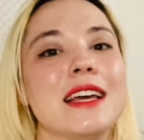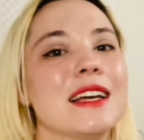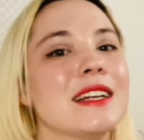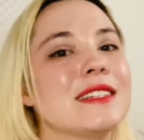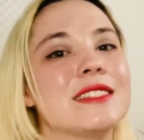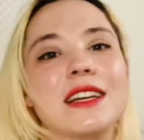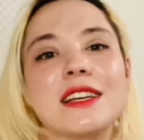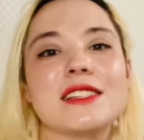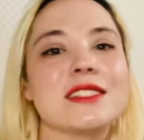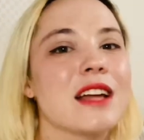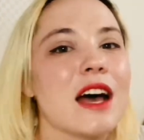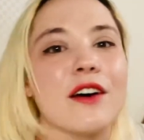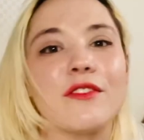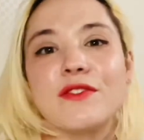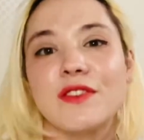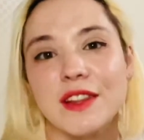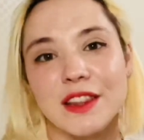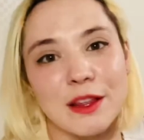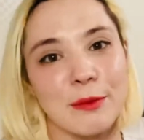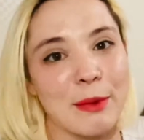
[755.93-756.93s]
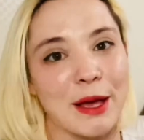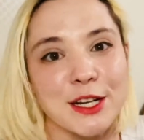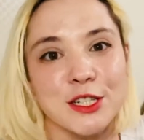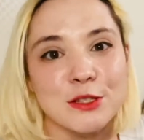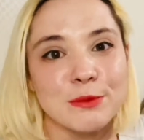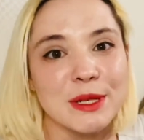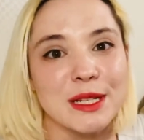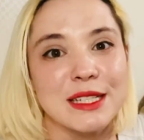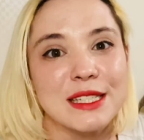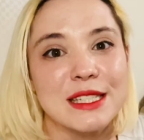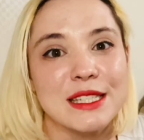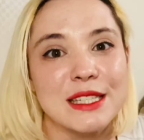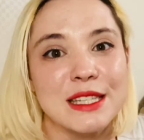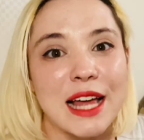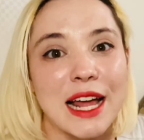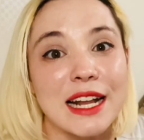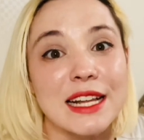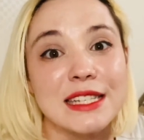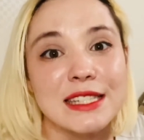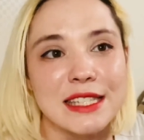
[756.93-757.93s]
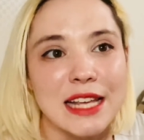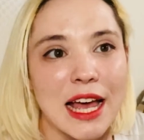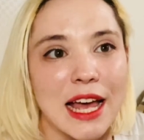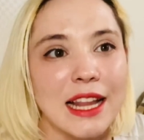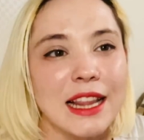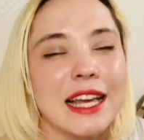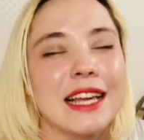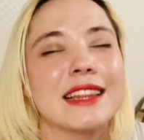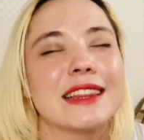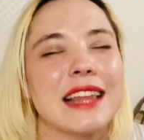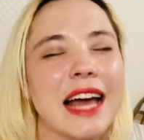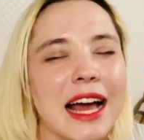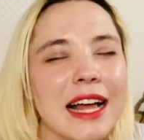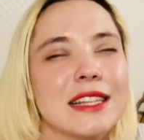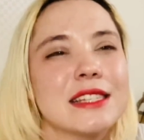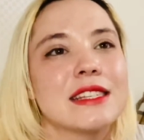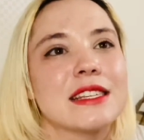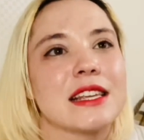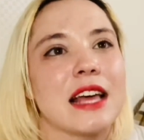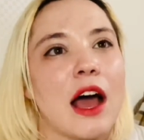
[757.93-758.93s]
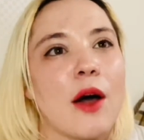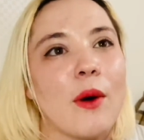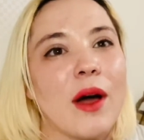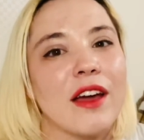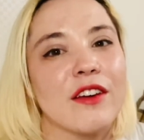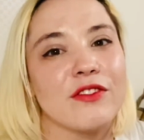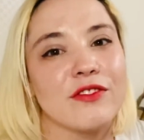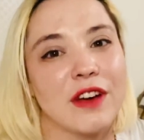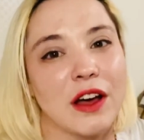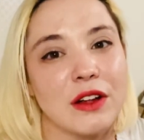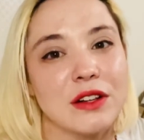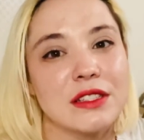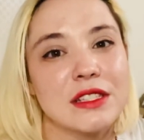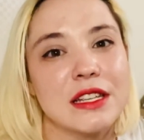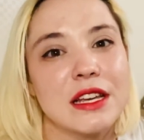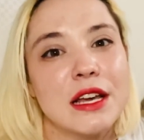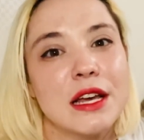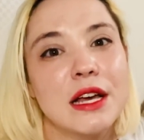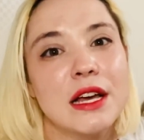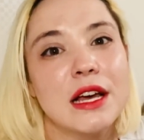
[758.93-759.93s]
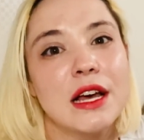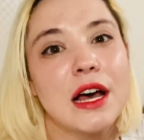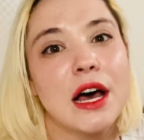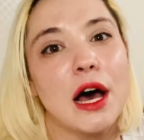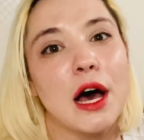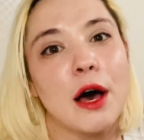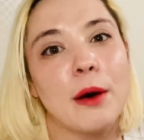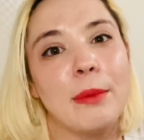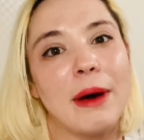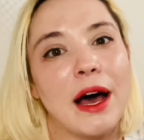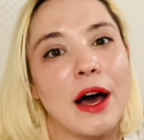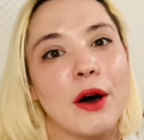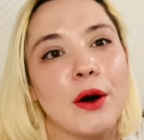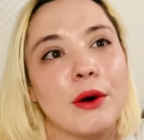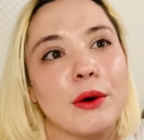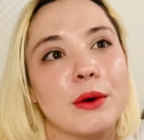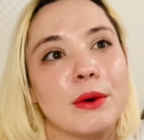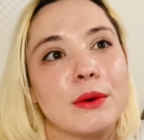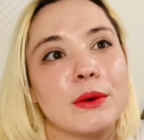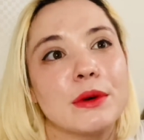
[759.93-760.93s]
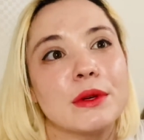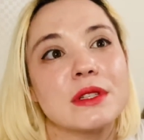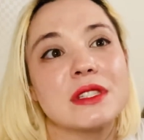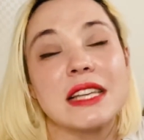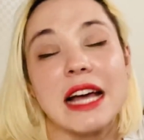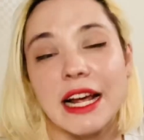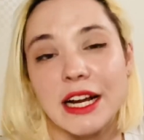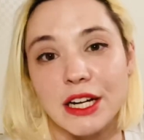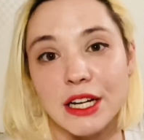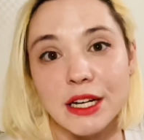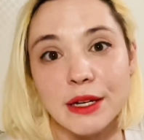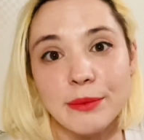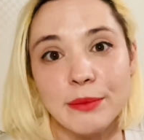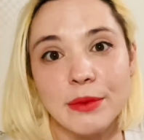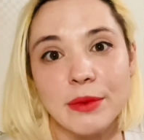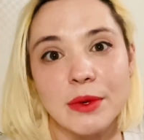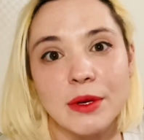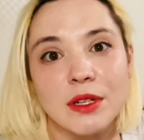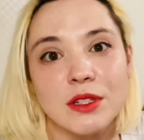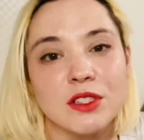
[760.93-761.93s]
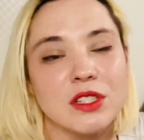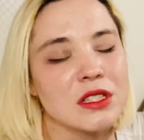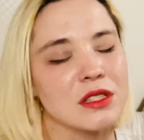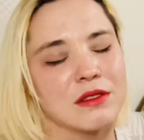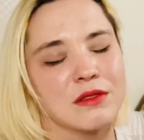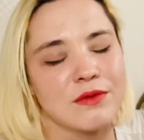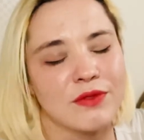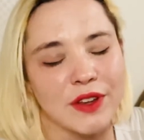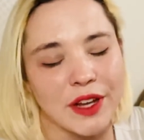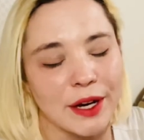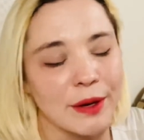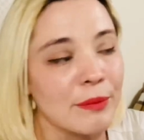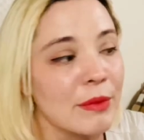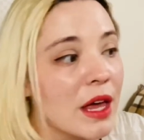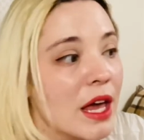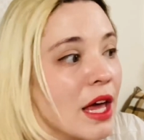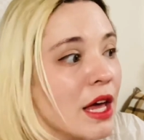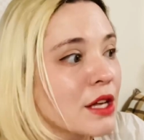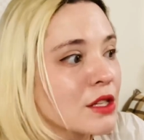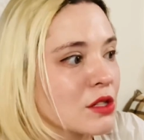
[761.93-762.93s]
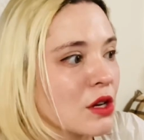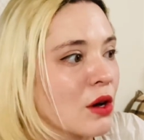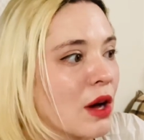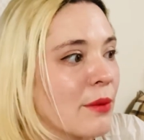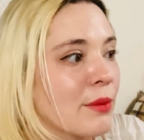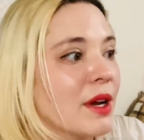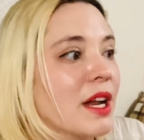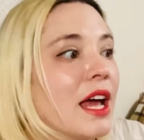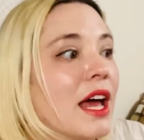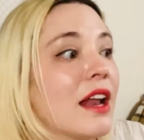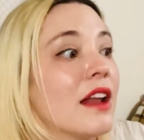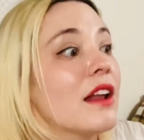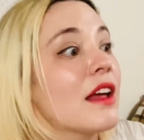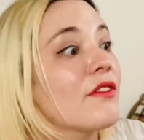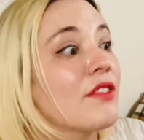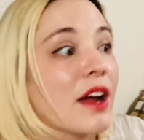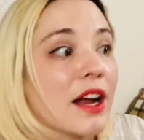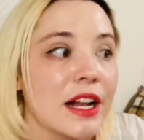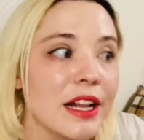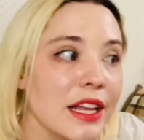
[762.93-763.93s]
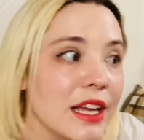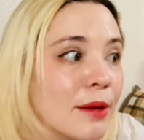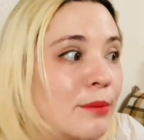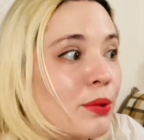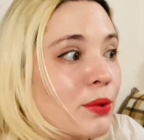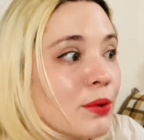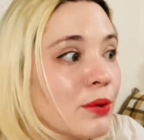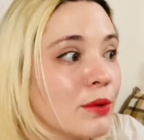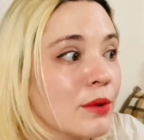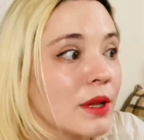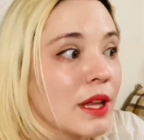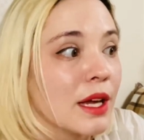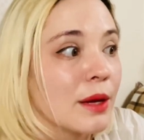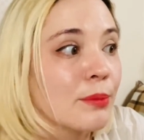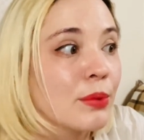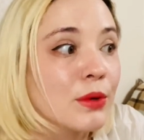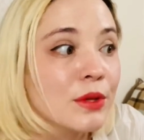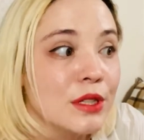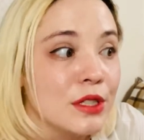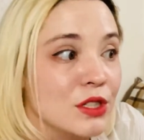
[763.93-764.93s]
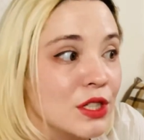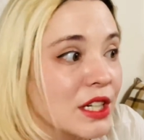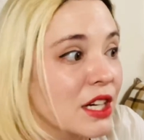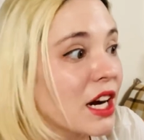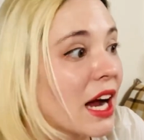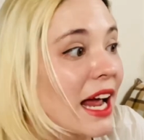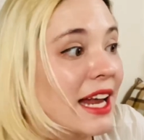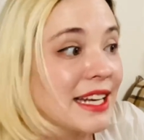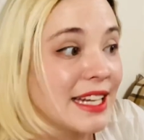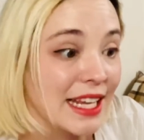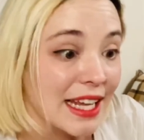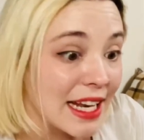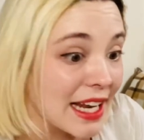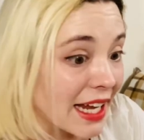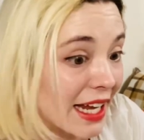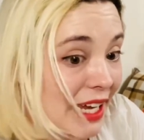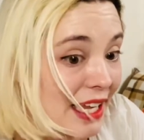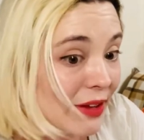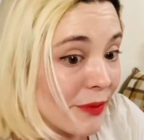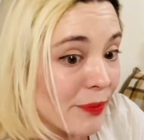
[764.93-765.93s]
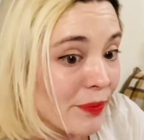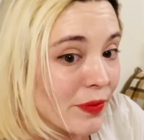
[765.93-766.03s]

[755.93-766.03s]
does not fit the measurements that it said. Like, that's how I felt about CIDER, just fear. So I went ahead and I finally like pulled the trigger. I did it.